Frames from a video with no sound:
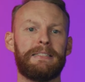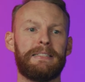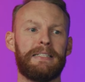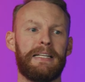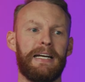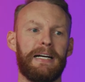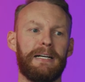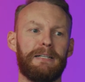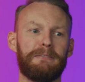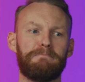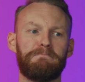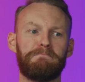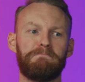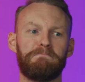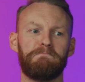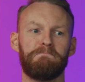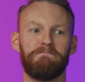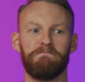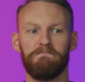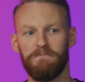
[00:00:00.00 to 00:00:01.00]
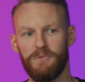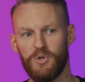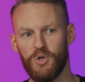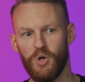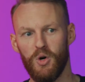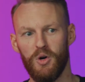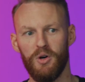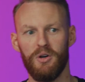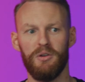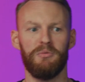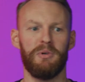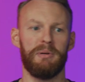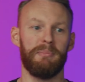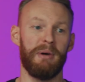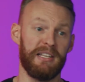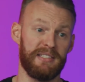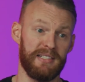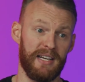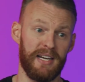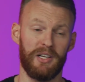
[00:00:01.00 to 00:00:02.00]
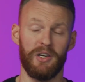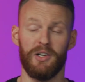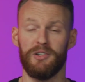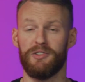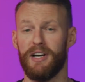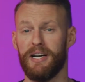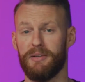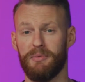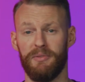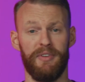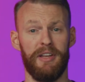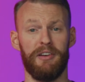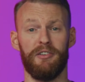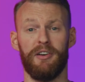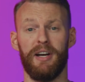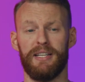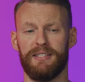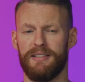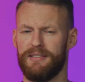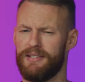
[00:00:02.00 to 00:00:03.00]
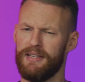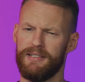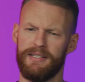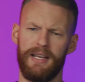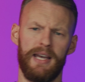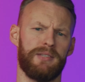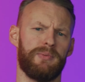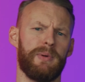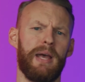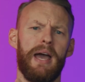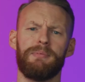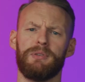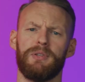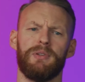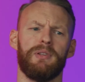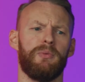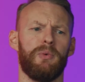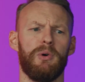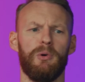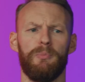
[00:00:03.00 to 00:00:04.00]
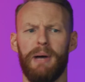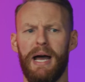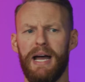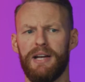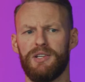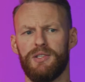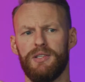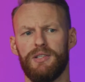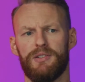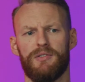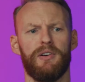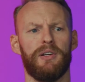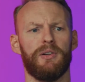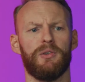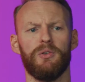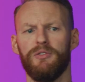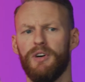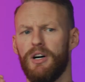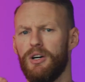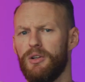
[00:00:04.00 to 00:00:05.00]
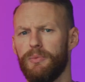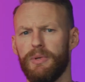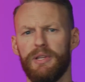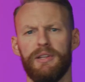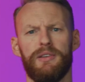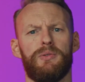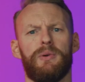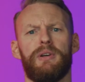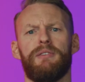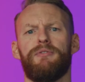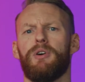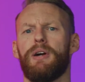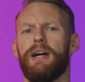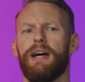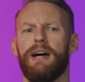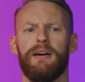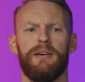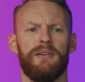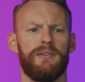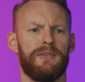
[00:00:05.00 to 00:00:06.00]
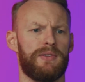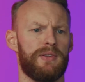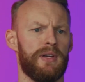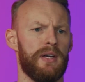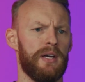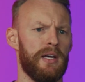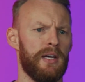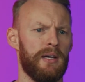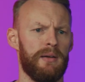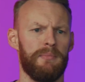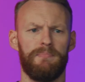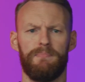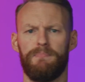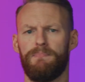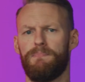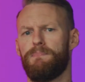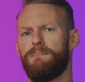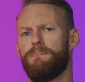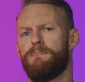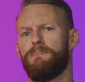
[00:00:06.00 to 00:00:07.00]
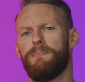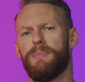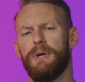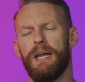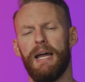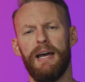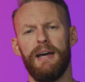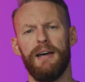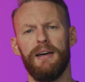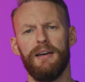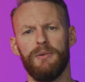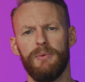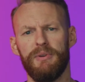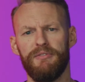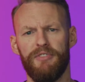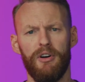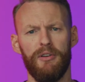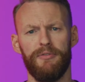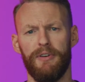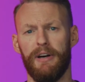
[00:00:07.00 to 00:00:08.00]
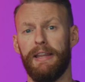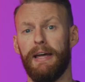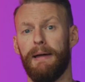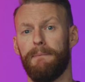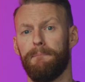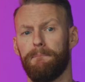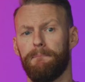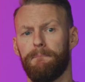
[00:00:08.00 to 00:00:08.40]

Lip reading: Now, sure, we might sign a contract with vendor X that says, yes, we absolutely will patch this critical vuln within 24 hours, but how do we verify that?